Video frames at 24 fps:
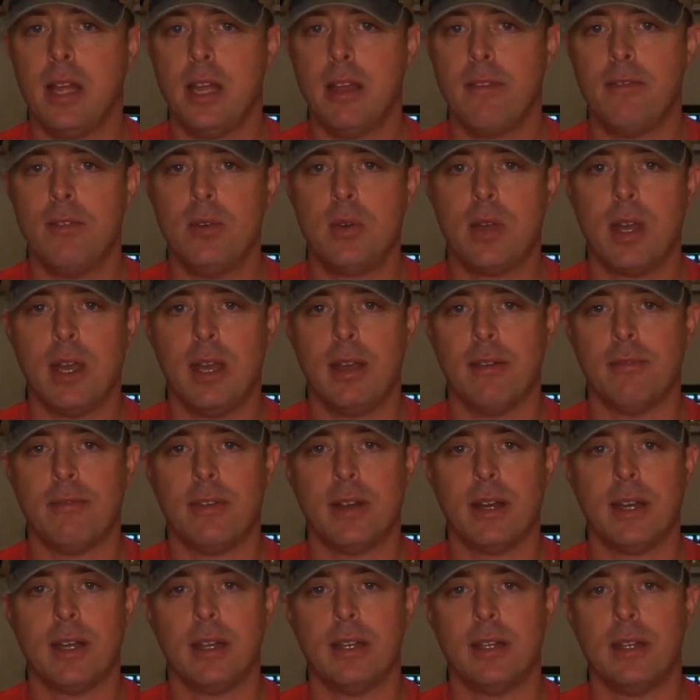If you
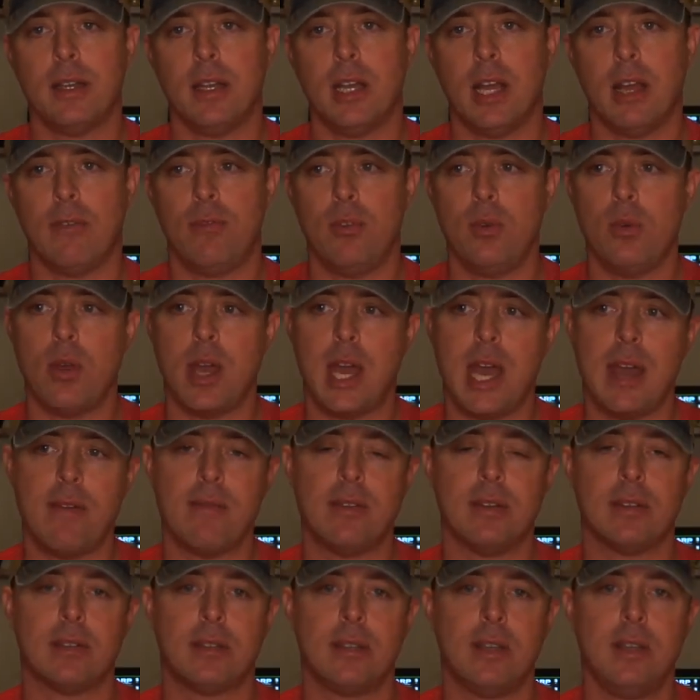
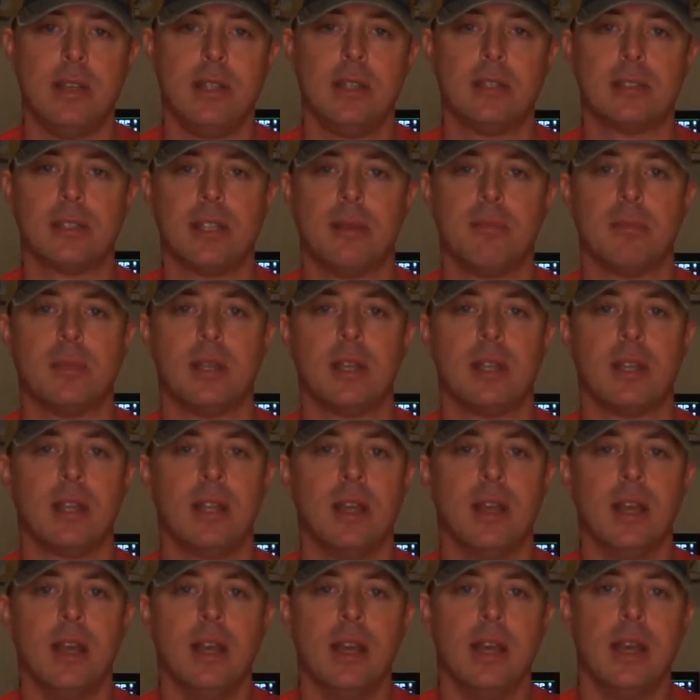haven't seen something